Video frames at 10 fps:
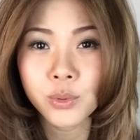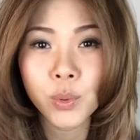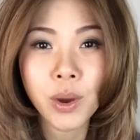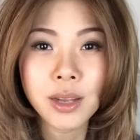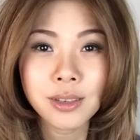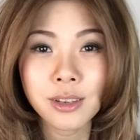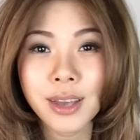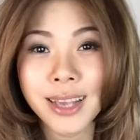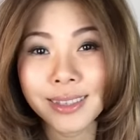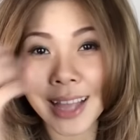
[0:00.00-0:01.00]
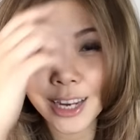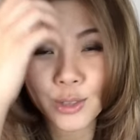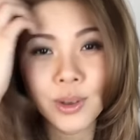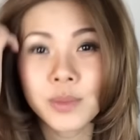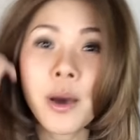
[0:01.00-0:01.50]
we want it to look as natural as